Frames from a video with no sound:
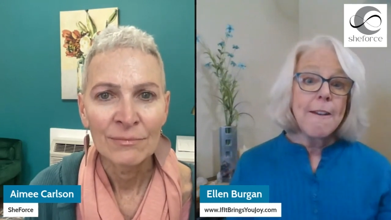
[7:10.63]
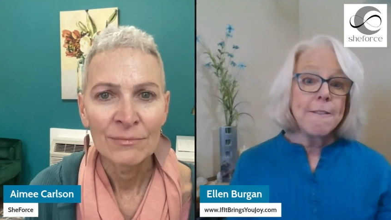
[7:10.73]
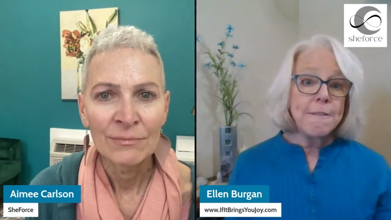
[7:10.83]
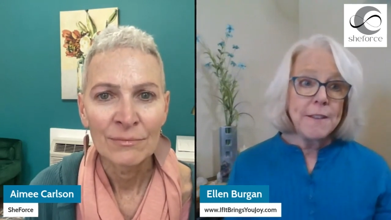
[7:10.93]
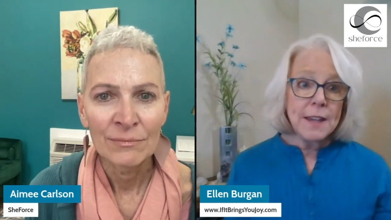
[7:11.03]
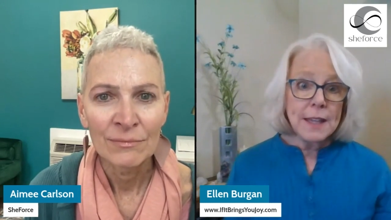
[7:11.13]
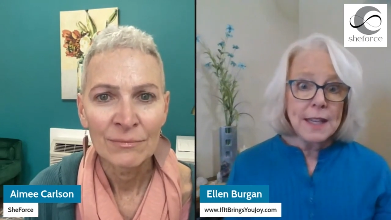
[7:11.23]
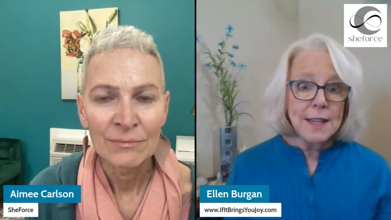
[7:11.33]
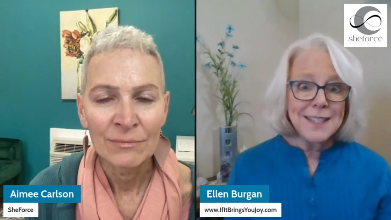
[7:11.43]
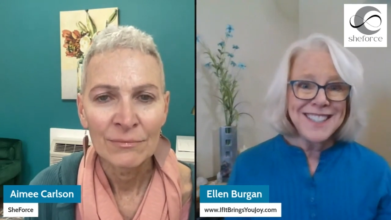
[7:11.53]

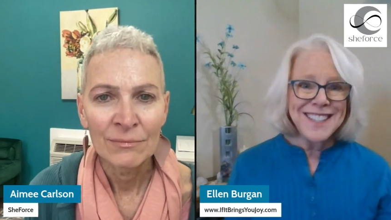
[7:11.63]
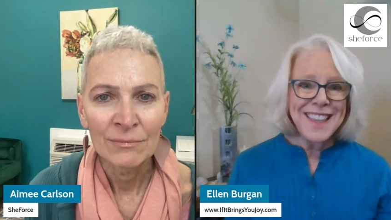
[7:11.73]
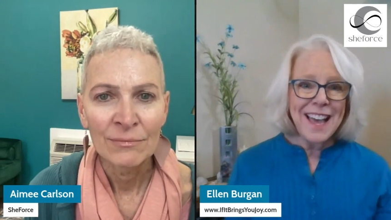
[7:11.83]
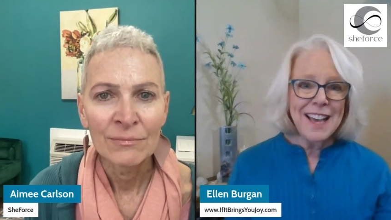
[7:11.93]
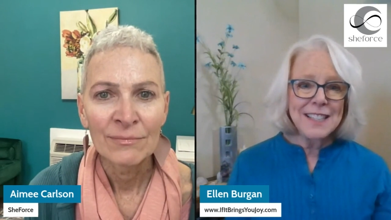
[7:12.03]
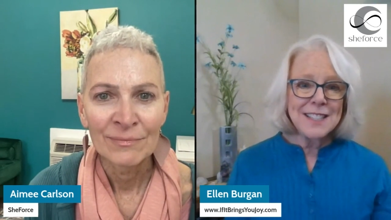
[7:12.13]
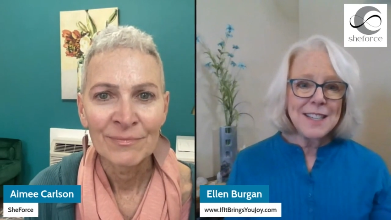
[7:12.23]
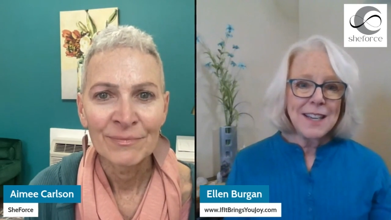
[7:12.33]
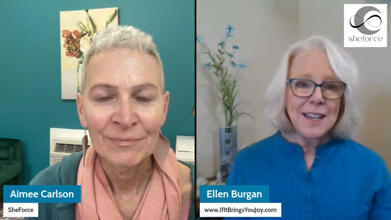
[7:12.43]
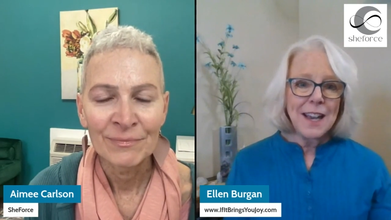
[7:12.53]
Speaker 1: feelings that
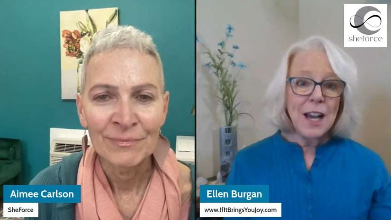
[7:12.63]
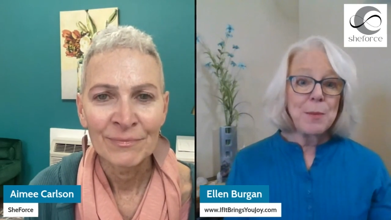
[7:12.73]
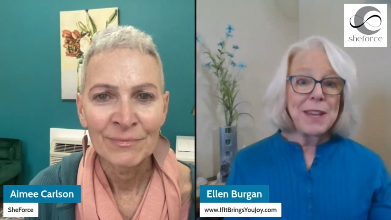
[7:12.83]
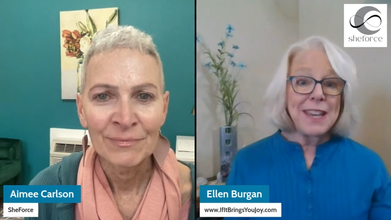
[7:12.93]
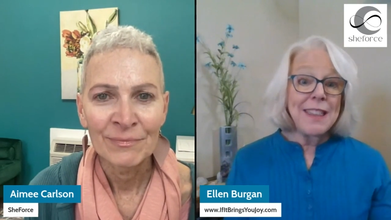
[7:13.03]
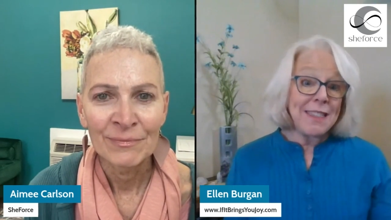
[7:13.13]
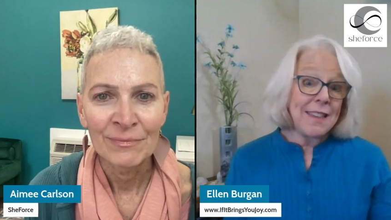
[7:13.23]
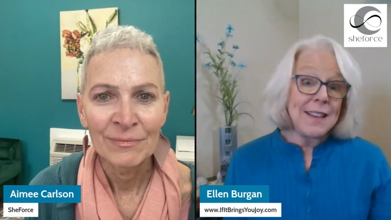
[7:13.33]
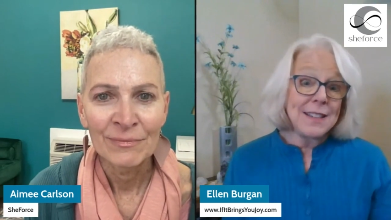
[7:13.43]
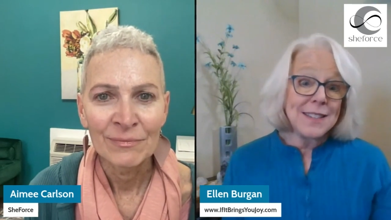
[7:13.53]
um, it
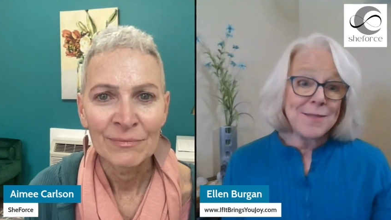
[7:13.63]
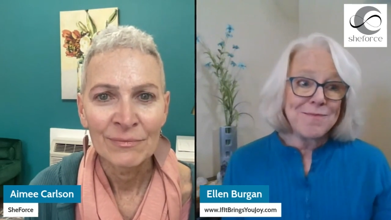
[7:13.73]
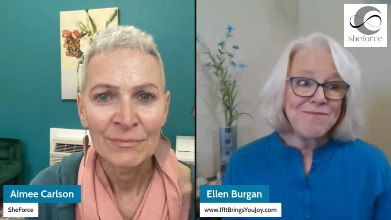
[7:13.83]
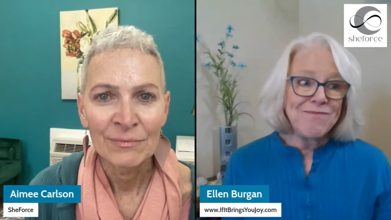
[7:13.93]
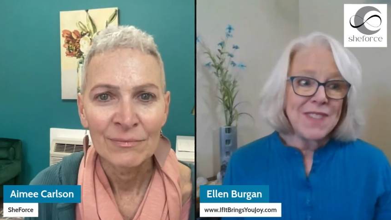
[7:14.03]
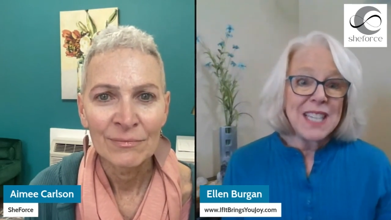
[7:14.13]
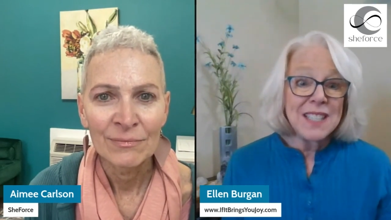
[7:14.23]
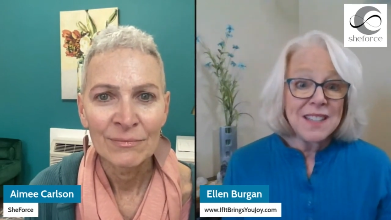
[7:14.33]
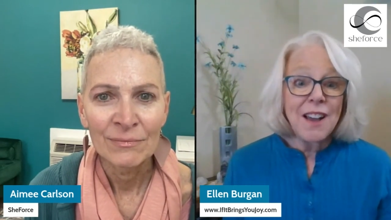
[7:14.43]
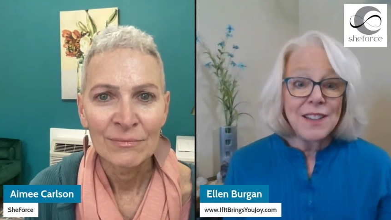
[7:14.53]
thinks
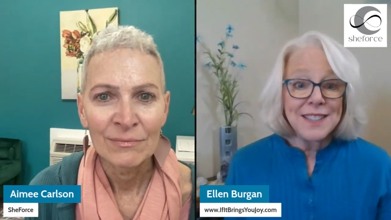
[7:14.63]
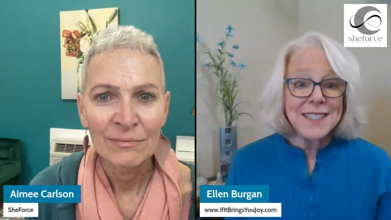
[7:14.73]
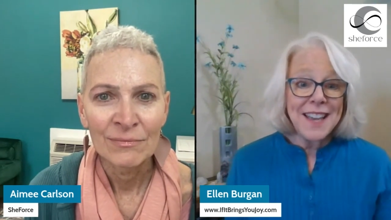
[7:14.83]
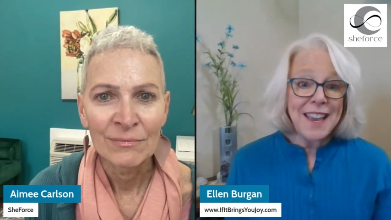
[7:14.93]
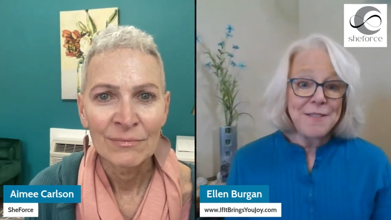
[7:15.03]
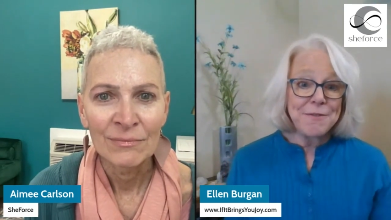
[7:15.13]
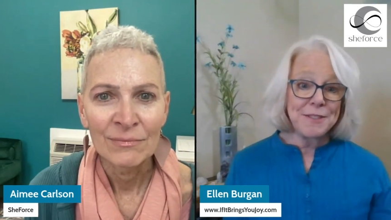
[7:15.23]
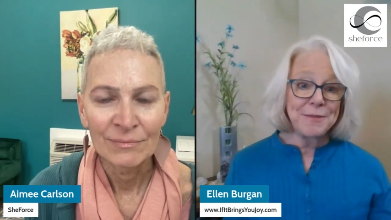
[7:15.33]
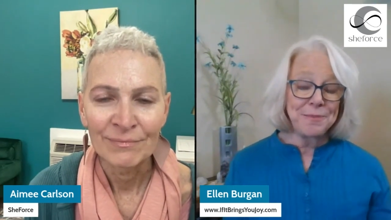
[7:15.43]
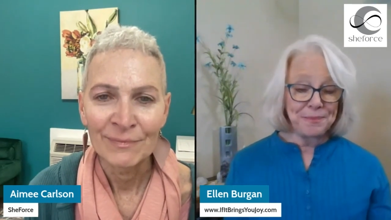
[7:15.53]
is unsafe.
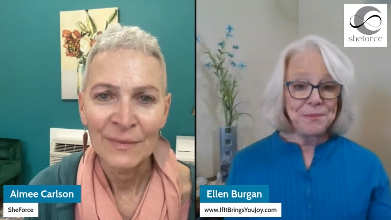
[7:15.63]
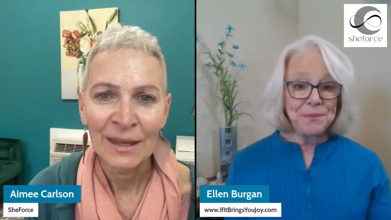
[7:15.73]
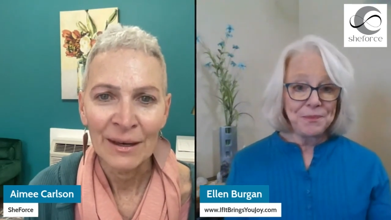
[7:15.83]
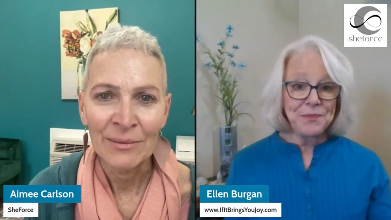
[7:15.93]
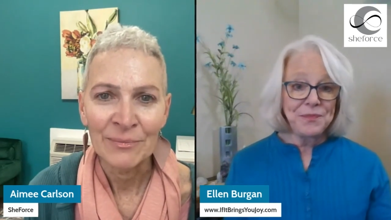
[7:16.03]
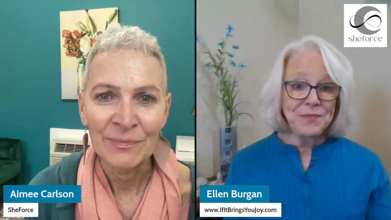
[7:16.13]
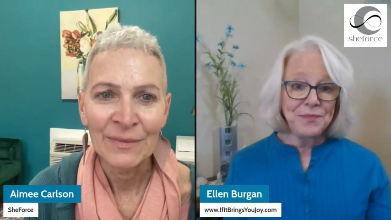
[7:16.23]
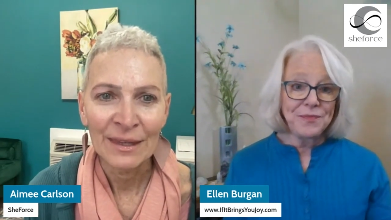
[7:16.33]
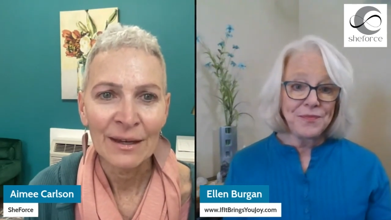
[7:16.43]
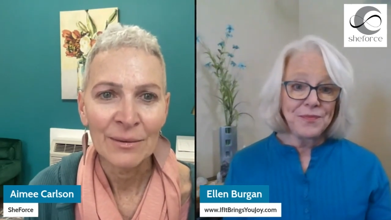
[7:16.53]

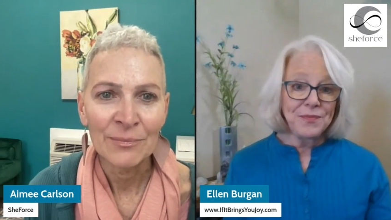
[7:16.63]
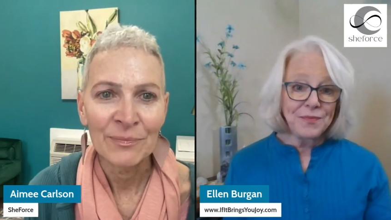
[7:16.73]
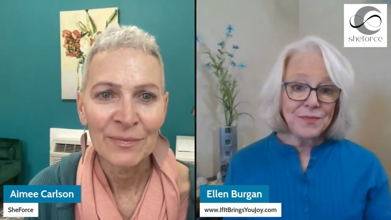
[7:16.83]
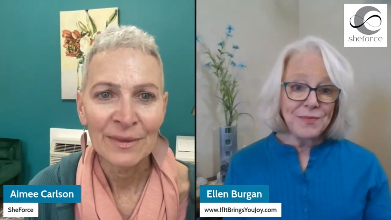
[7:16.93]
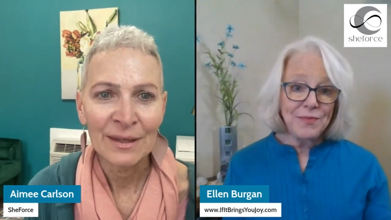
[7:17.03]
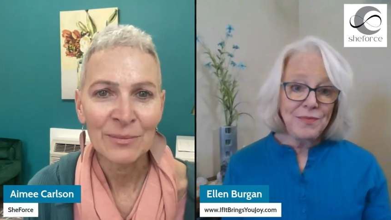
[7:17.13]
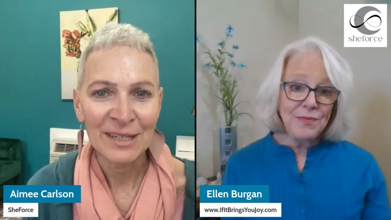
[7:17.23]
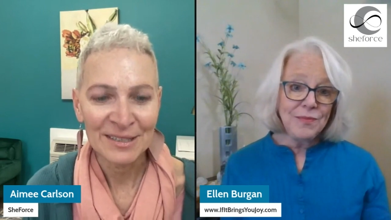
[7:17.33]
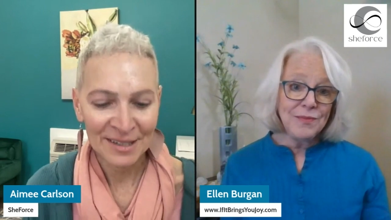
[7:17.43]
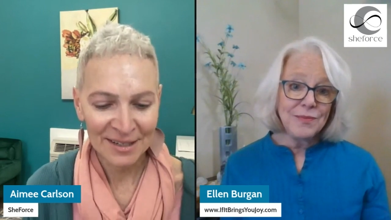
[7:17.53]
Speaker 2: Yeah, yeah, that
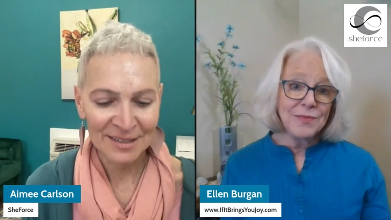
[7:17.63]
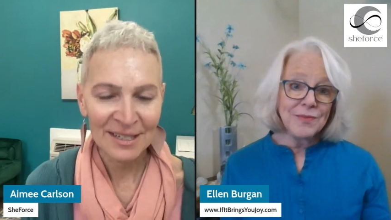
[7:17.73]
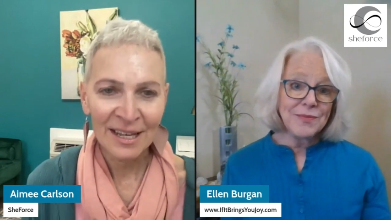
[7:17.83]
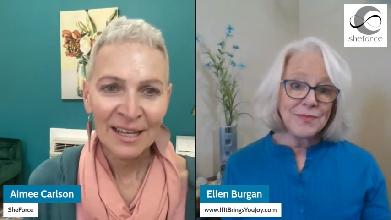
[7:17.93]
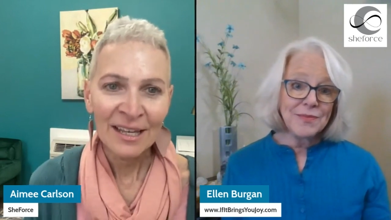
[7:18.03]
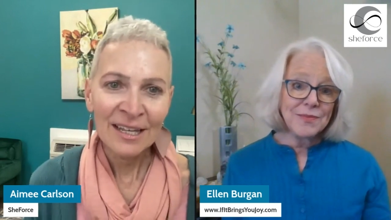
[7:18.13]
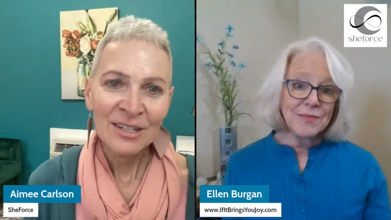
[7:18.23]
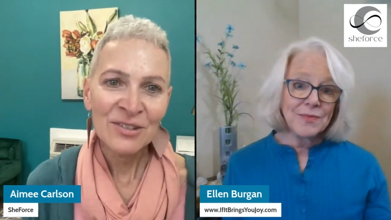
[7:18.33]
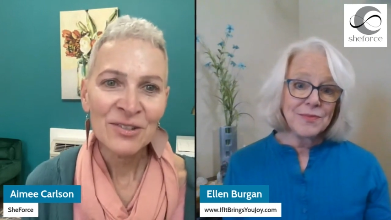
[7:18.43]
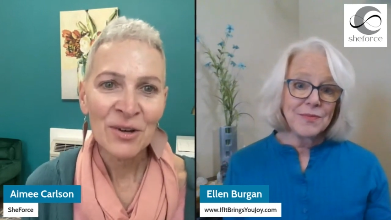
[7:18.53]
makes sense.
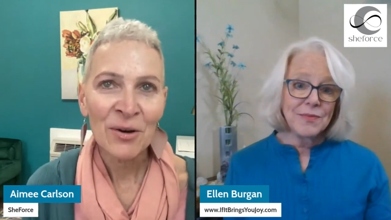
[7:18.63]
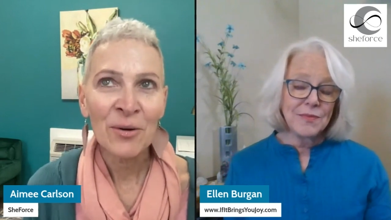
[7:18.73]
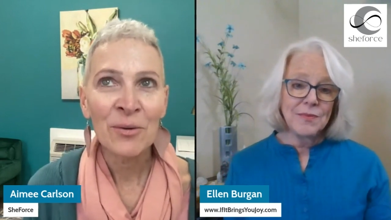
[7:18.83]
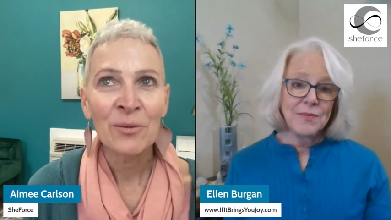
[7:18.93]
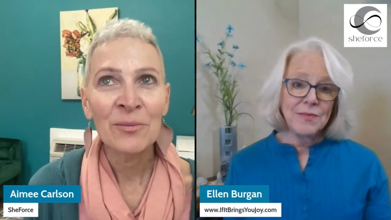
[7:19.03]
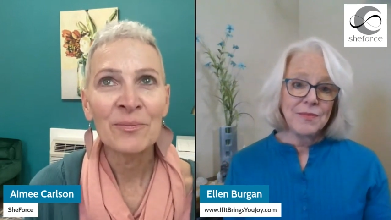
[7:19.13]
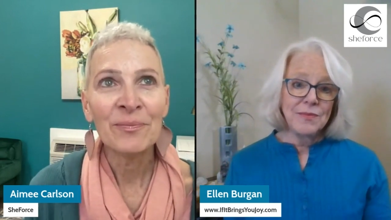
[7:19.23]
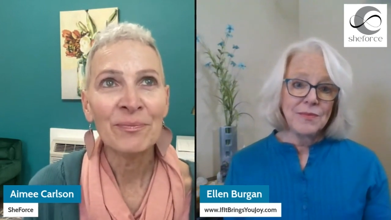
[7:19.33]
So,